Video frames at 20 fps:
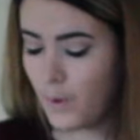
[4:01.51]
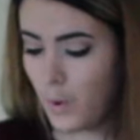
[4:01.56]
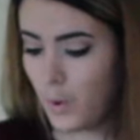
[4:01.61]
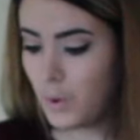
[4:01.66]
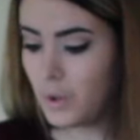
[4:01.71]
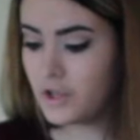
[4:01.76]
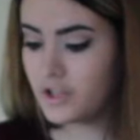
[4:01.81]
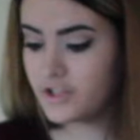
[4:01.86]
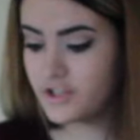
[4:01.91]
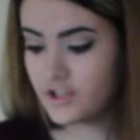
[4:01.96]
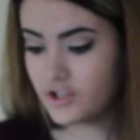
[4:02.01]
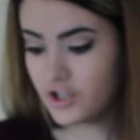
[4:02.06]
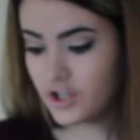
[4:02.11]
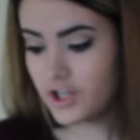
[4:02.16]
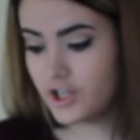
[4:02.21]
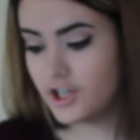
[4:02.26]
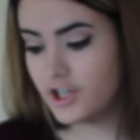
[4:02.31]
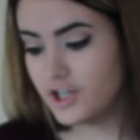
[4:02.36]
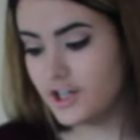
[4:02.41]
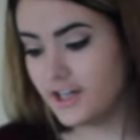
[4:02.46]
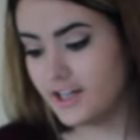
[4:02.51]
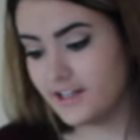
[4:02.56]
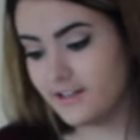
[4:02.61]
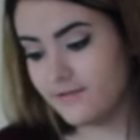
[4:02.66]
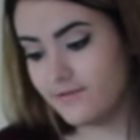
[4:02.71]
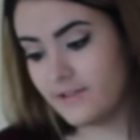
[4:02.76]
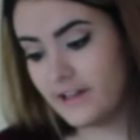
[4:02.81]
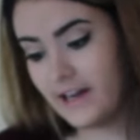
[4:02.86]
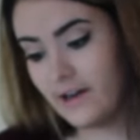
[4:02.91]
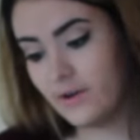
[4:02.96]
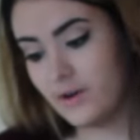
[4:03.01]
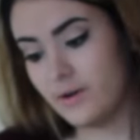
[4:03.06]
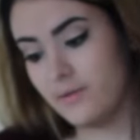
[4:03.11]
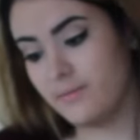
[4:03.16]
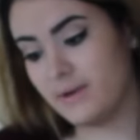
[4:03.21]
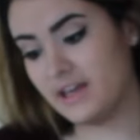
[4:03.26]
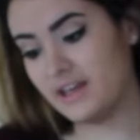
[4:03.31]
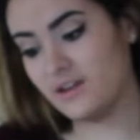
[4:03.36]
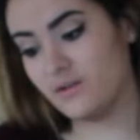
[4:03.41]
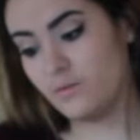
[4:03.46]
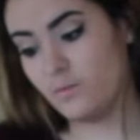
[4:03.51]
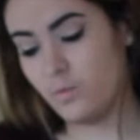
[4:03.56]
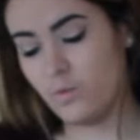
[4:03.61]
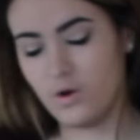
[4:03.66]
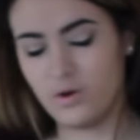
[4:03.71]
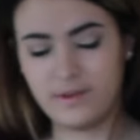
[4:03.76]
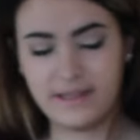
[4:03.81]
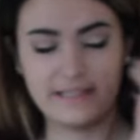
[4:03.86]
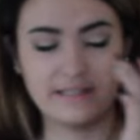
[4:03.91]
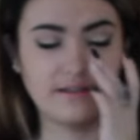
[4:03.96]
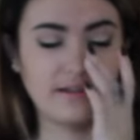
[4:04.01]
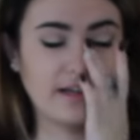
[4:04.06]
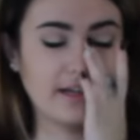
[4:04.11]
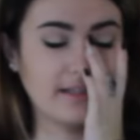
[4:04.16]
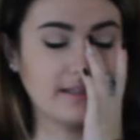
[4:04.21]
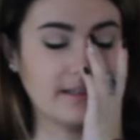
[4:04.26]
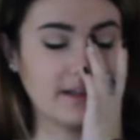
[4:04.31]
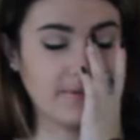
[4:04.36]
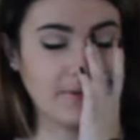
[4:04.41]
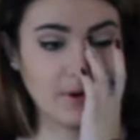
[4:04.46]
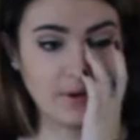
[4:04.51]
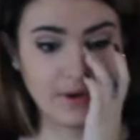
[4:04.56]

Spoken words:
bowl. Stir and flour, bake. Whoa, that's a lot of stuff.